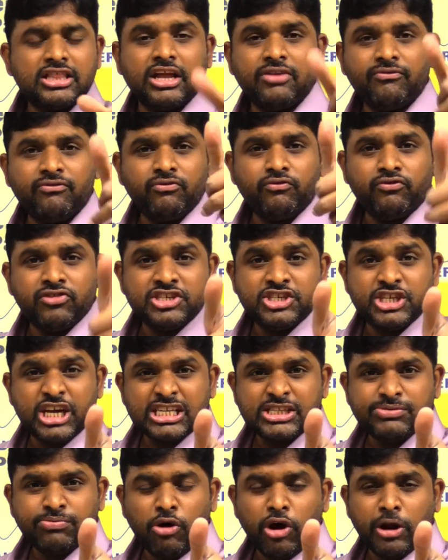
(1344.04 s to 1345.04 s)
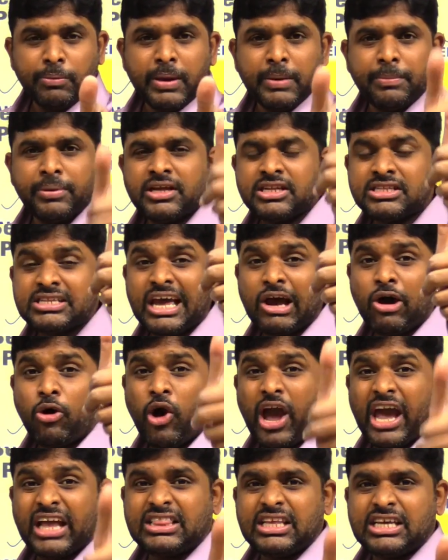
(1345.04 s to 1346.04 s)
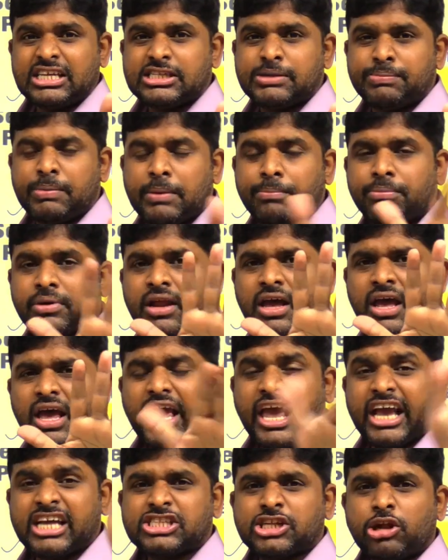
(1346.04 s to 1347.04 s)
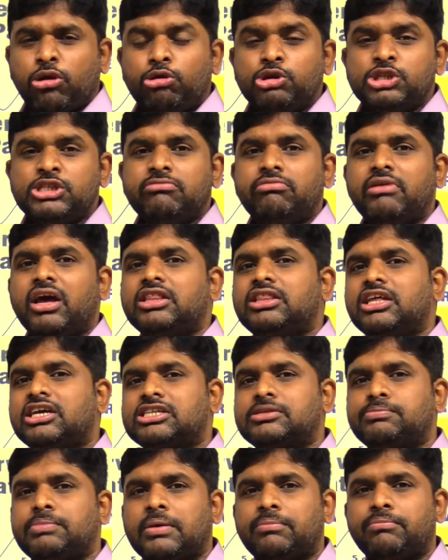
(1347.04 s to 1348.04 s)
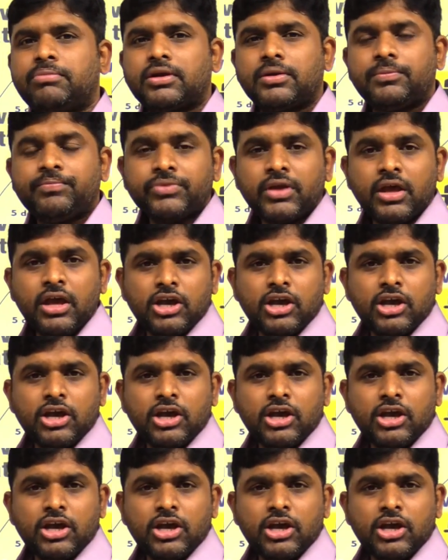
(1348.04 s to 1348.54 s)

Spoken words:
Then GS4 paper is ethics paper, exclusive ethics paper.